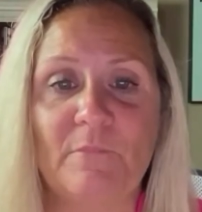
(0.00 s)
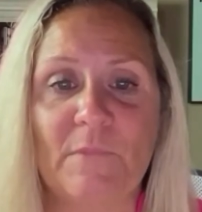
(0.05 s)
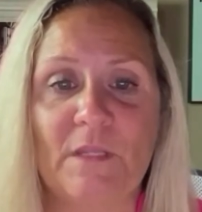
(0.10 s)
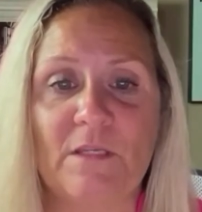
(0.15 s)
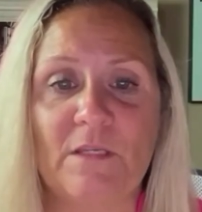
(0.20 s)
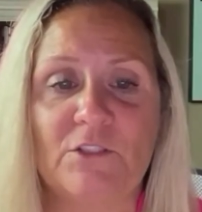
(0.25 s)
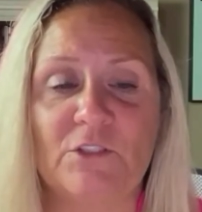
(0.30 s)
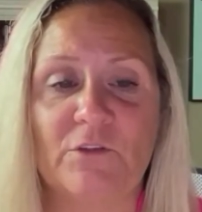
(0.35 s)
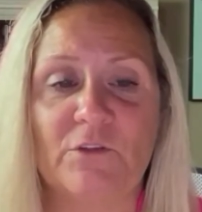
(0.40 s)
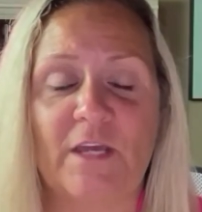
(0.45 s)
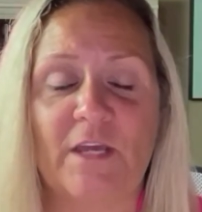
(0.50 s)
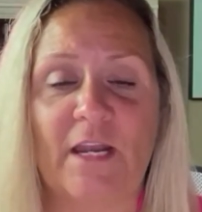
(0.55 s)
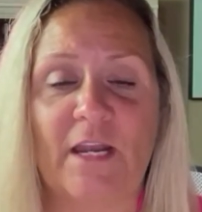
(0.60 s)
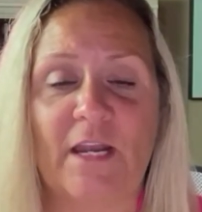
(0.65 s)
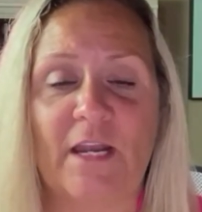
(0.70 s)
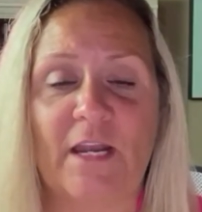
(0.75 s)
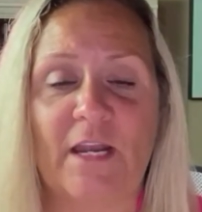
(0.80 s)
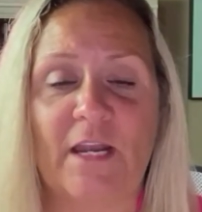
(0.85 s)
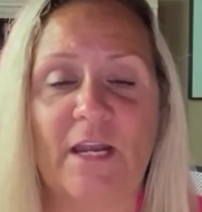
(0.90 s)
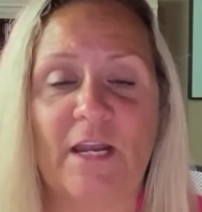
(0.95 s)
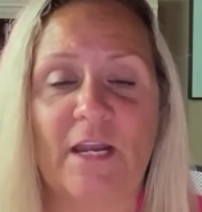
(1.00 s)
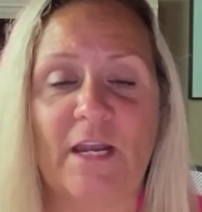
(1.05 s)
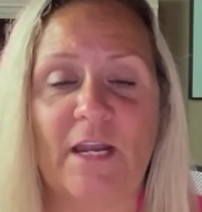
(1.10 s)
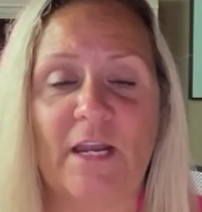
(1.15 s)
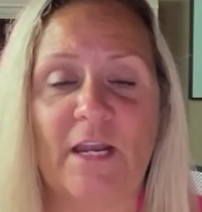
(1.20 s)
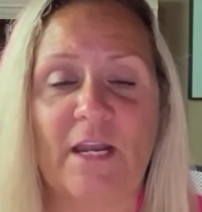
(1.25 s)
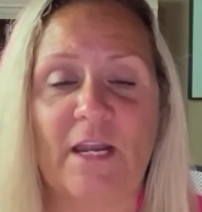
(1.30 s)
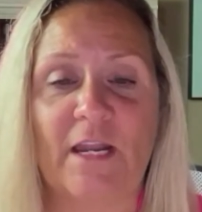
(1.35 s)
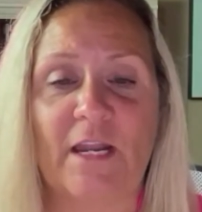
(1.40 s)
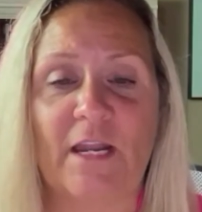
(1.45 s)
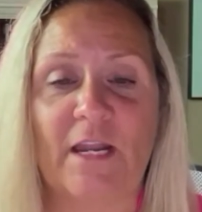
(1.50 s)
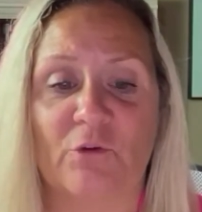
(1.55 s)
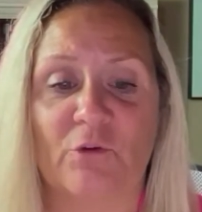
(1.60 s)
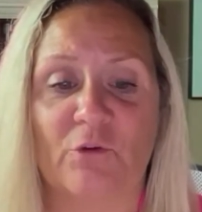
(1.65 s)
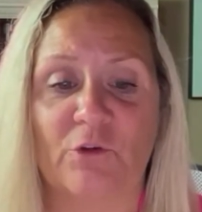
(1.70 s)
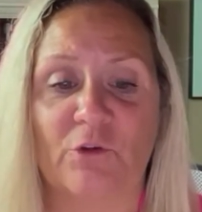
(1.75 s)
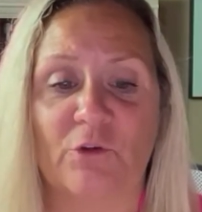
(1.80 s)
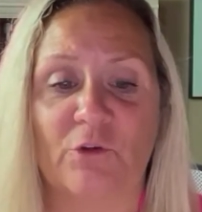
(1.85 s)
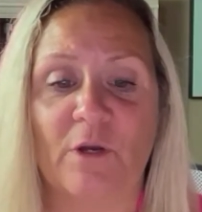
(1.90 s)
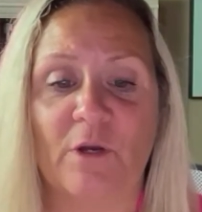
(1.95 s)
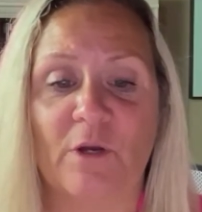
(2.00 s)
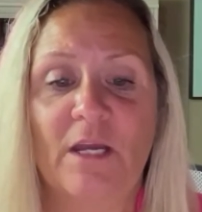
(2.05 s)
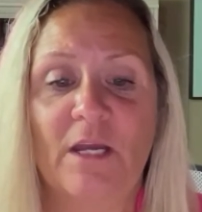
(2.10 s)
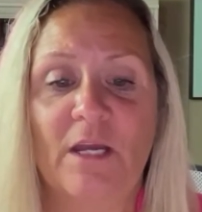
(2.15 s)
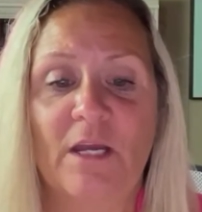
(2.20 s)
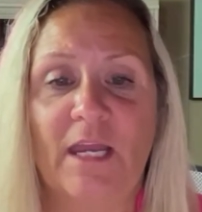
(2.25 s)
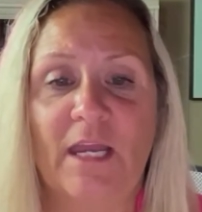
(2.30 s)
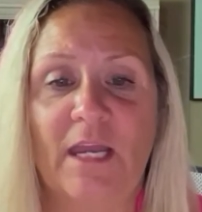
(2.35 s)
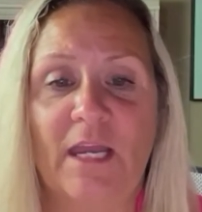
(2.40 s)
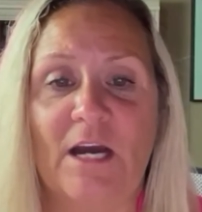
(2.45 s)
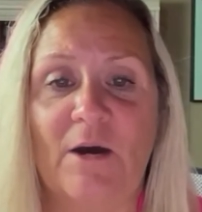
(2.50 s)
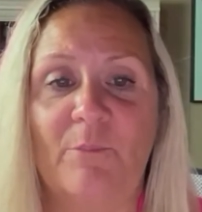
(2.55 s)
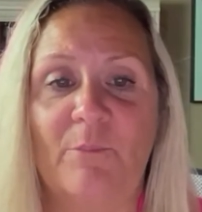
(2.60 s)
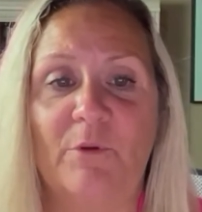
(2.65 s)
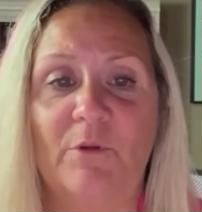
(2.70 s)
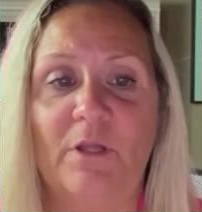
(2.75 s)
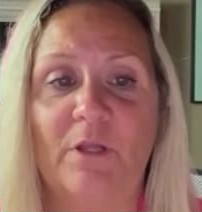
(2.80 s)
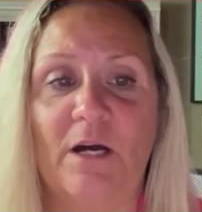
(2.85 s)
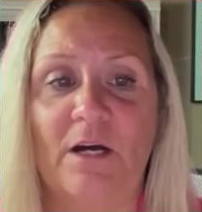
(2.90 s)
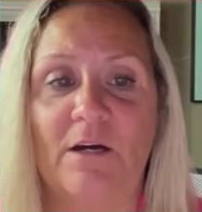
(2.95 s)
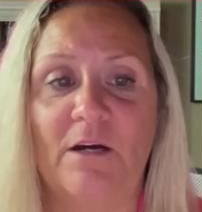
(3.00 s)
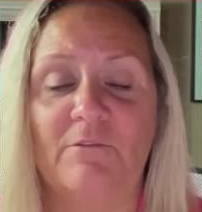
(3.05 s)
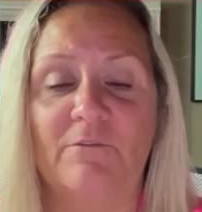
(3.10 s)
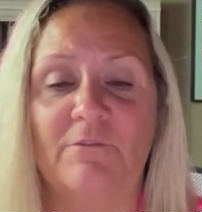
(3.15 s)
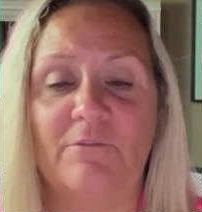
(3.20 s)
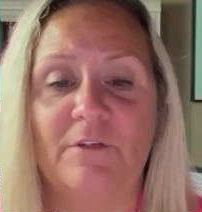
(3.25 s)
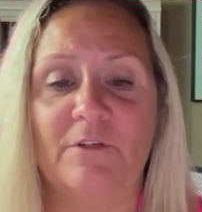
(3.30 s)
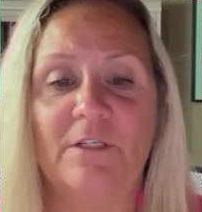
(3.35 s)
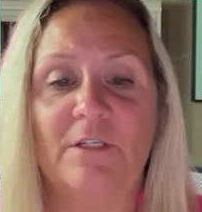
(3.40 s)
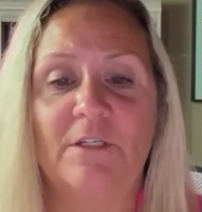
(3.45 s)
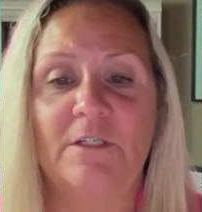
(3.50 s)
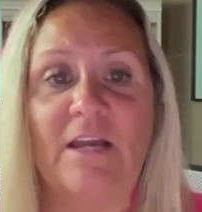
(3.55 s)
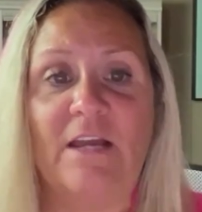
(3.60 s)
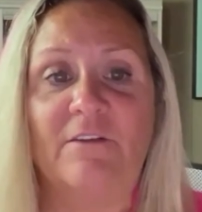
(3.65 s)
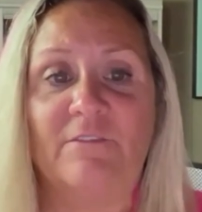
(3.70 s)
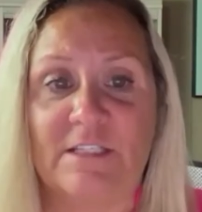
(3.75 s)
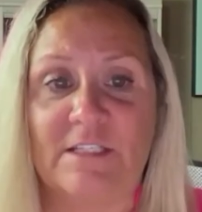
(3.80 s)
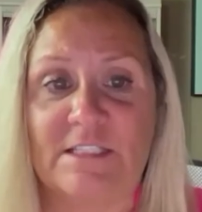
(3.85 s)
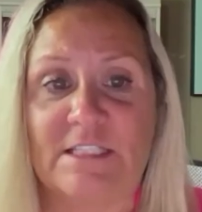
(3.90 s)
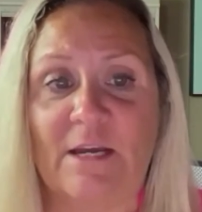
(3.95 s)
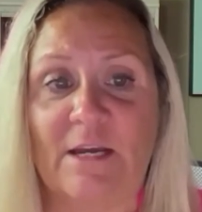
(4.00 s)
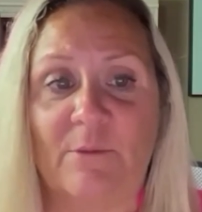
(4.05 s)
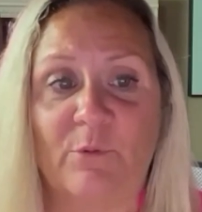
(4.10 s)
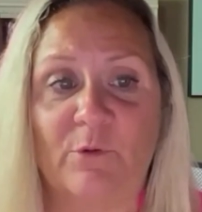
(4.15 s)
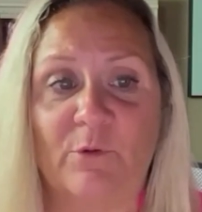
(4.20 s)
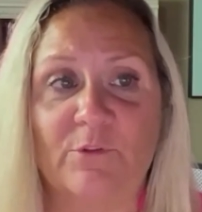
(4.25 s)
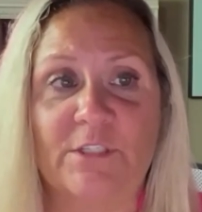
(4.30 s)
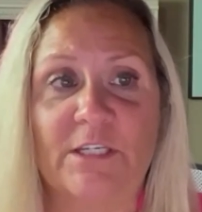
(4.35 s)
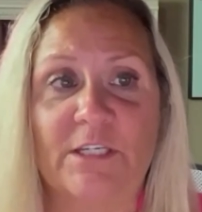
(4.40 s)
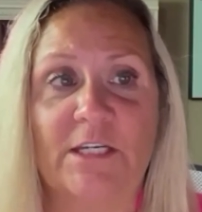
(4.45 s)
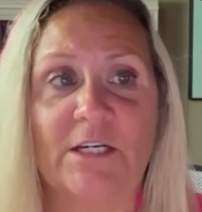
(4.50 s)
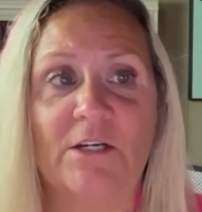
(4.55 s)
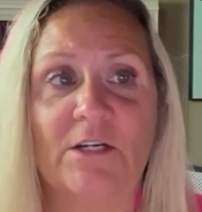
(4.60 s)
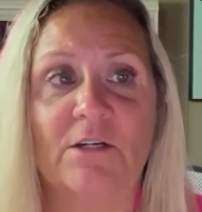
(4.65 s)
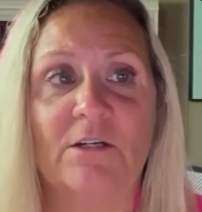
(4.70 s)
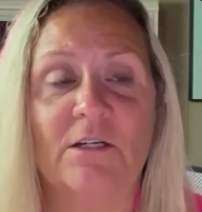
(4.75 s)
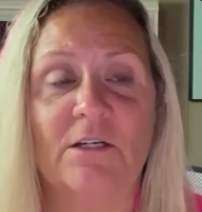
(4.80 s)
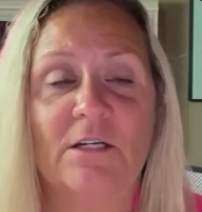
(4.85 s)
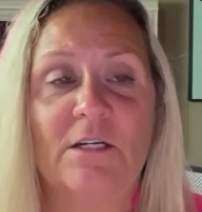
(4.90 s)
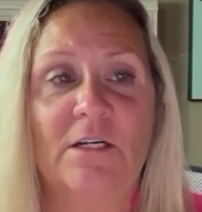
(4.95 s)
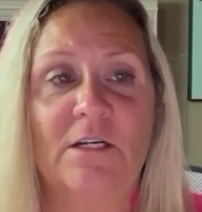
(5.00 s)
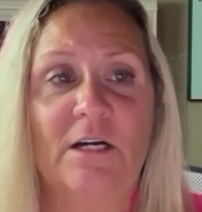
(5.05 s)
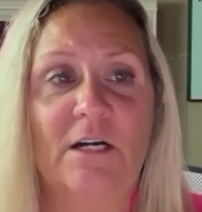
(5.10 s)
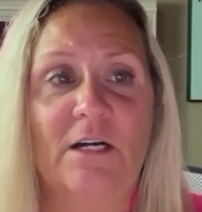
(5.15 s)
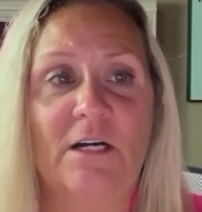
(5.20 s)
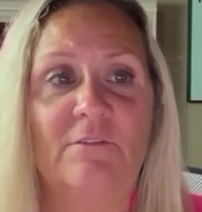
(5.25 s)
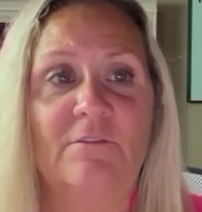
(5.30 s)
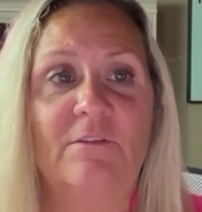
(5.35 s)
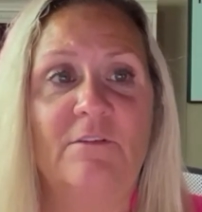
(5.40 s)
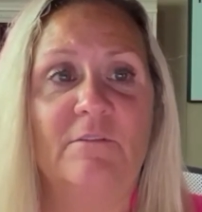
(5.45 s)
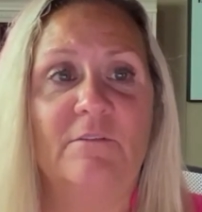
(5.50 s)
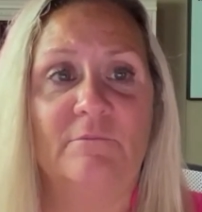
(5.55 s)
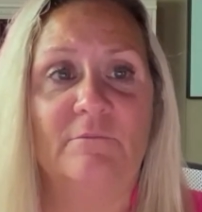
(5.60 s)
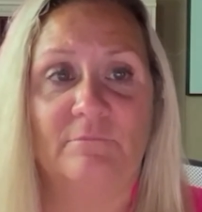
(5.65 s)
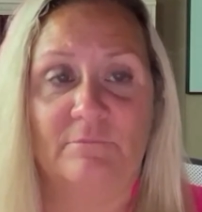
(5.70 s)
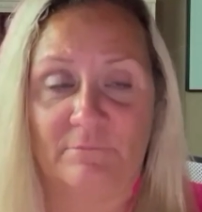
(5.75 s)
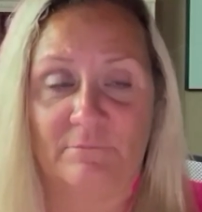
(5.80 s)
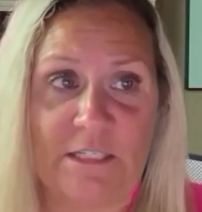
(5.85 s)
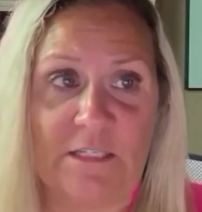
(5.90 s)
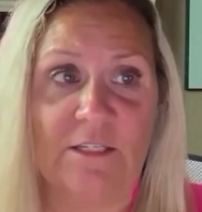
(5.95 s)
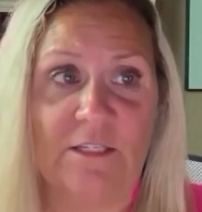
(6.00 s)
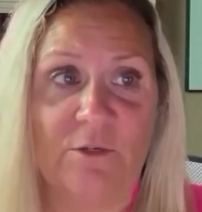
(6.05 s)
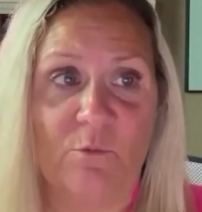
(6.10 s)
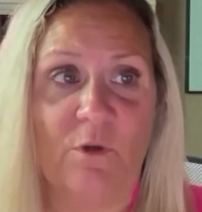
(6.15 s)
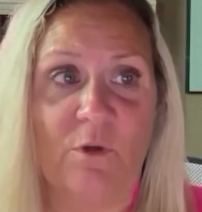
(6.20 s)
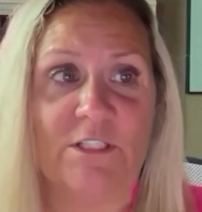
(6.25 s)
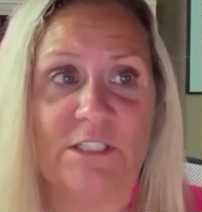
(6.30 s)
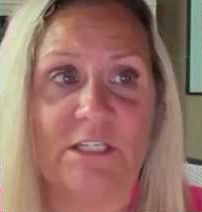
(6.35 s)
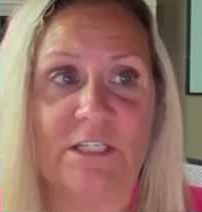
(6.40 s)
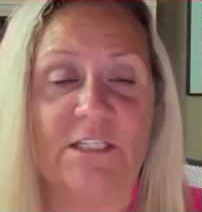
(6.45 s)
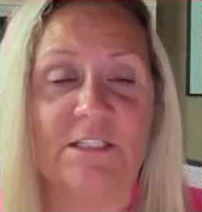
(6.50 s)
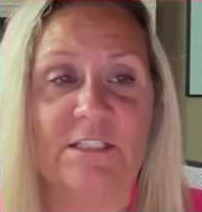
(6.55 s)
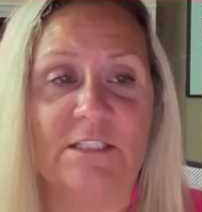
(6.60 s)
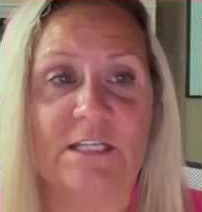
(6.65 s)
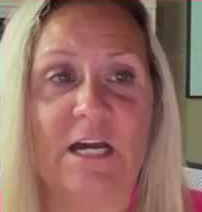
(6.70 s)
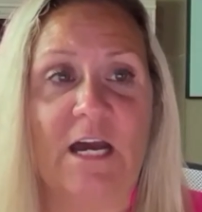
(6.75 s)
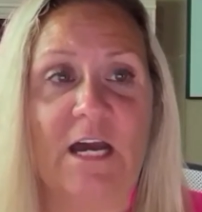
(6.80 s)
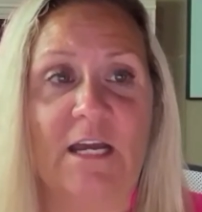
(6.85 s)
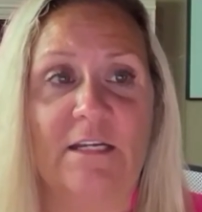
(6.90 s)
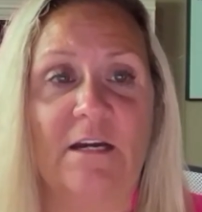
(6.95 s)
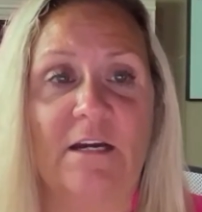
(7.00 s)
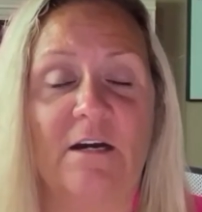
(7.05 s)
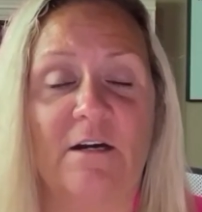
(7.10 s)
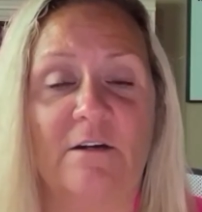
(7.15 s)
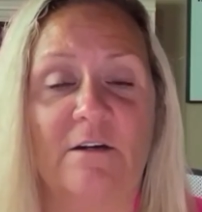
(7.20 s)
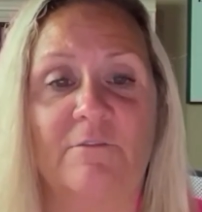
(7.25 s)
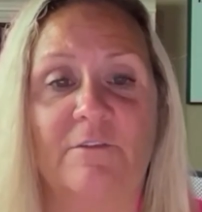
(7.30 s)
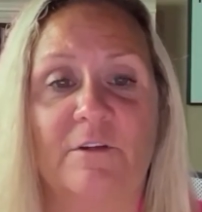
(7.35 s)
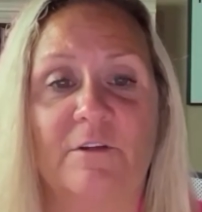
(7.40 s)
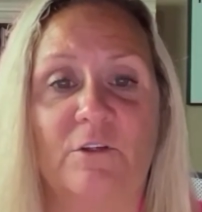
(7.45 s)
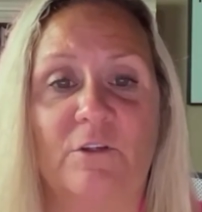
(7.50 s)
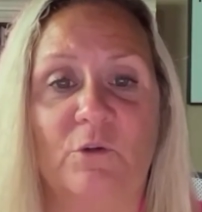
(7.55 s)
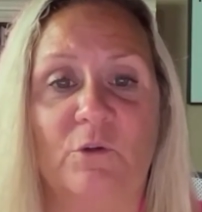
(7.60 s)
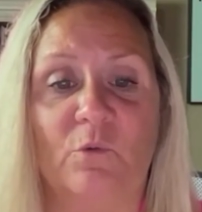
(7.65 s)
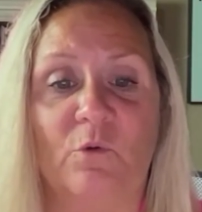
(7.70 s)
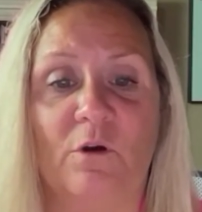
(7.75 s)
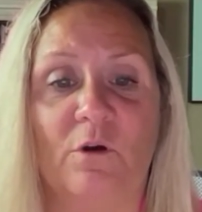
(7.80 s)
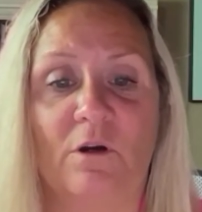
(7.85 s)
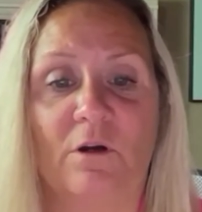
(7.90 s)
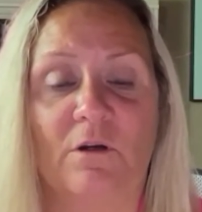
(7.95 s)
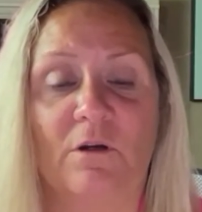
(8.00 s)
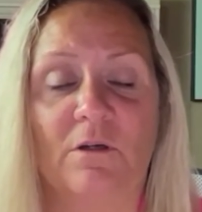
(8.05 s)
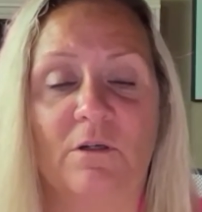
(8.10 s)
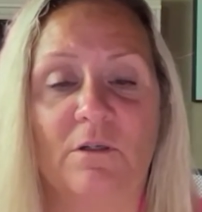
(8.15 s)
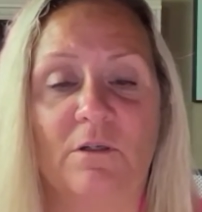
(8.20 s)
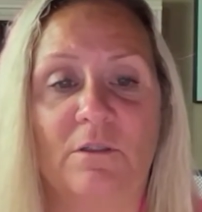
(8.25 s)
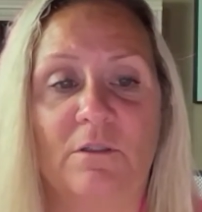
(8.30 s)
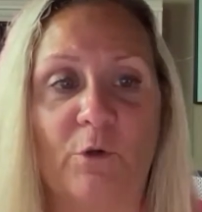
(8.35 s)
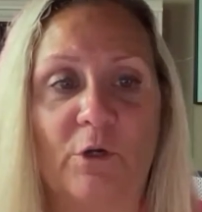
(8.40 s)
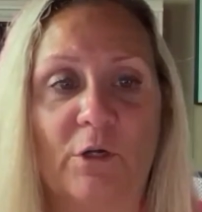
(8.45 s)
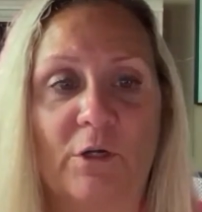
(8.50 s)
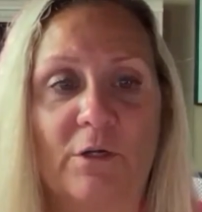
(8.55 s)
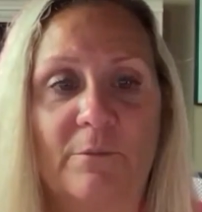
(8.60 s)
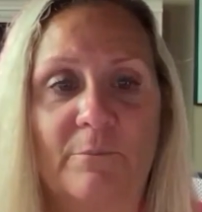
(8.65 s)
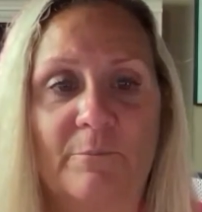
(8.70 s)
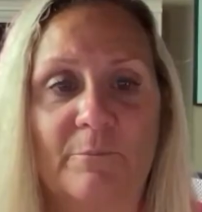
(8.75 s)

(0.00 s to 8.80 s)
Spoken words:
so that I can actually show you a couple of 5 examples here of basically what's inside of your book.